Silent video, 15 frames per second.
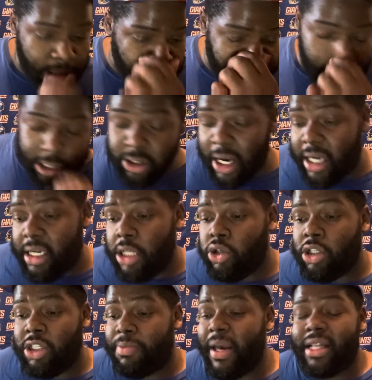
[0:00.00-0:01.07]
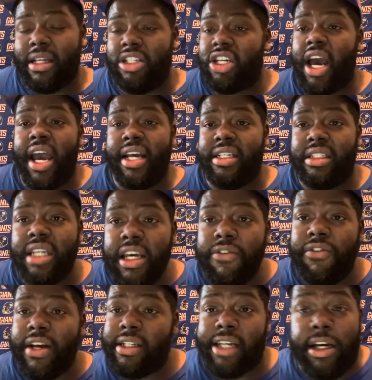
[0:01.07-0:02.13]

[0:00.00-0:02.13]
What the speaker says: Not trying to disrespect the Giants' defense.